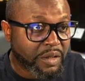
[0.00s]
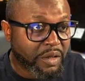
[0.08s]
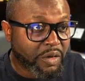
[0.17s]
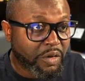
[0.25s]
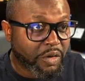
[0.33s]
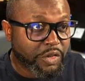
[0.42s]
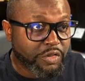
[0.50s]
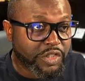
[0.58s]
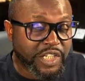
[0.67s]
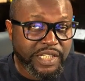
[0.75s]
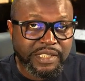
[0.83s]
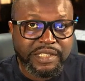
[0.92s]
or you
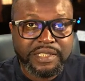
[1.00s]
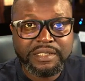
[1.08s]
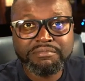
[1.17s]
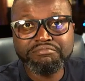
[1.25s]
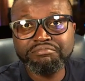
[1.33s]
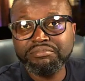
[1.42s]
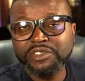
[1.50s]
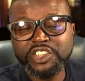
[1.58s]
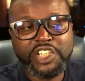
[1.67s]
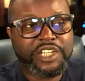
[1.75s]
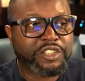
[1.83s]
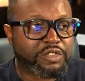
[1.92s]
just
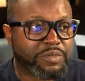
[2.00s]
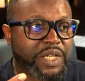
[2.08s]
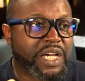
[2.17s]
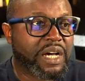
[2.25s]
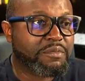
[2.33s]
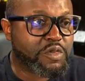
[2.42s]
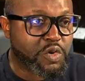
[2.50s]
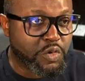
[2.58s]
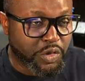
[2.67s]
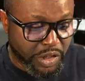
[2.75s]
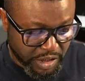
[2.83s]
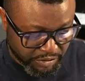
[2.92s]
change to become
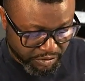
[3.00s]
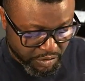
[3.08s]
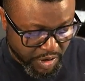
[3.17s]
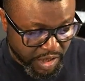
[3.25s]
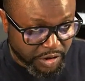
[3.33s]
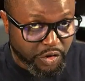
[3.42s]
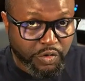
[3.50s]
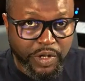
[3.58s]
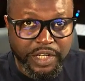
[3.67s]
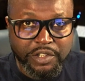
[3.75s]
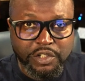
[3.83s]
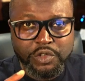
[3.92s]
root if you want to,
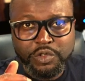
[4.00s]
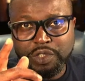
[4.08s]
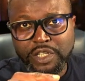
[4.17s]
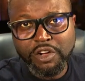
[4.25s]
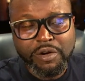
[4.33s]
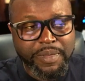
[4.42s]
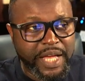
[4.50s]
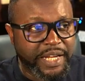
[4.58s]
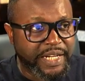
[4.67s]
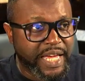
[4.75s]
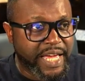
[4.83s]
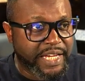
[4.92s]
and you use the
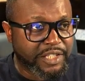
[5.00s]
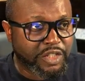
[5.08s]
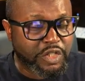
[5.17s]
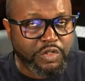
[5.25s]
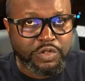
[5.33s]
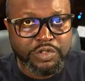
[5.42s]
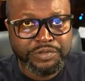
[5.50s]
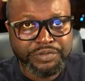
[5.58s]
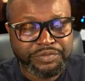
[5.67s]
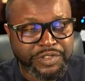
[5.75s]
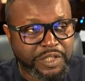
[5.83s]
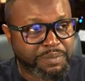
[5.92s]
command su
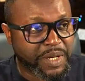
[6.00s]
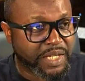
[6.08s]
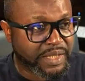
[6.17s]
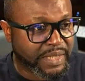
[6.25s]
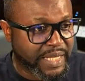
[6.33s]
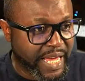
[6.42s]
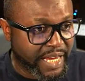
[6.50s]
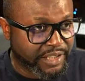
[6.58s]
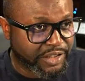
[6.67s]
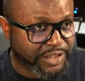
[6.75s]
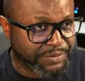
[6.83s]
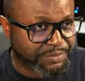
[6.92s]
space
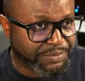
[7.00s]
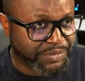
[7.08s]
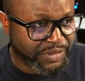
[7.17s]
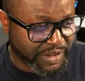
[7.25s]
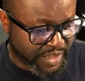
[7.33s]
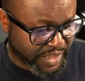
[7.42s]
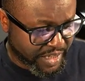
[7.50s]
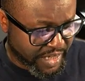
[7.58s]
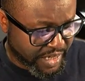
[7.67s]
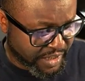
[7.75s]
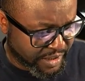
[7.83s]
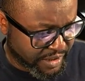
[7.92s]
dash. That
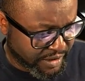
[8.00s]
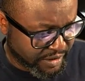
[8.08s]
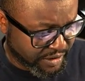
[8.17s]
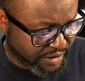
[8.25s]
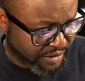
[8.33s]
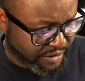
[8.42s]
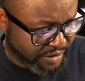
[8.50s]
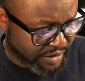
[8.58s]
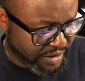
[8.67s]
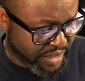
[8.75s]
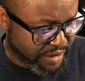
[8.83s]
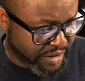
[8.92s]
can
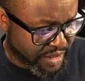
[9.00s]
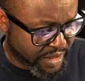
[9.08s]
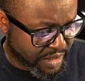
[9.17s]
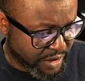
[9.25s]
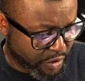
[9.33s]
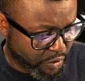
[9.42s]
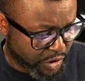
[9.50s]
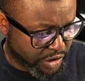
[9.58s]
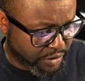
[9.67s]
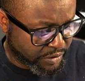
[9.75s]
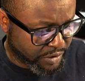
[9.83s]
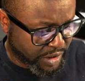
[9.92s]
switch,
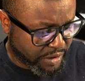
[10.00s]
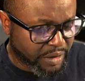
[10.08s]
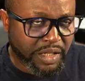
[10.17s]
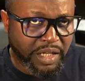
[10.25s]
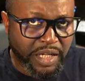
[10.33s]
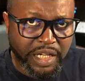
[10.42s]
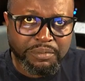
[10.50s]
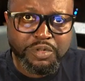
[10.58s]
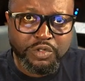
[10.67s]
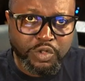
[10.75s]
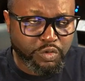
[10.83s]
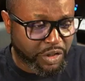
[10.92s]
help
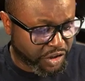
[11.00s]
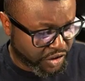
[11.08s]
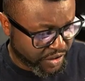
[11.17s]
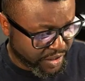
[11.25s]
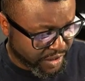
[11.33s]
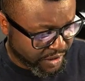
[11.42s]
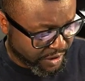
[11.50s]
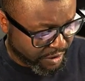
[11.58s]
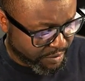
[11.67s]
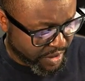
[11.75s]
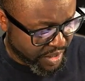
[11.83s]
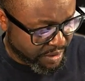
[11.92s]
you switch
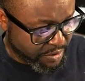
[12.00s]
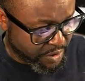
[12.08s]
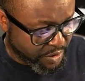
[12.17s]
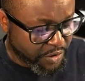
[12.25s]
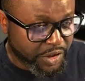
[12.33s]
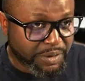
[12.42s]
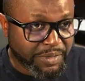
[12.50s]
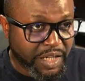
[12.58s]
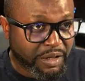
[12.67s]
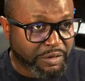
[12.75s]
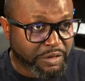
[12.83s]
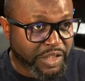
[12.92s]
become root. But
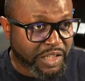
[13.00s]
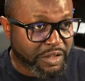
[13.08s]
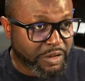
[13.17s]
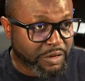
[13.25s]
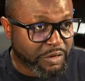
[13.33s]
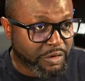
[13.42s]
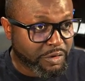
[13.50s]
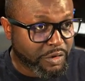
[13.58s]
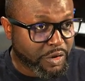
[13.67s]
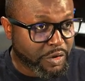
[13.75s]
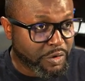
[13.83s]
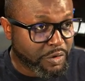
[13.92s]
I'll just do
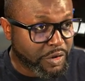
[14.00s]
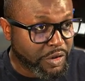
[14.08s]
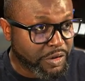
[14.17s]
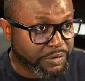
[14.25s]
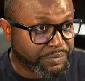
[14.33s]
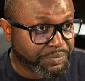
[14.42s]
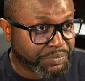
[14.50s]
sudo,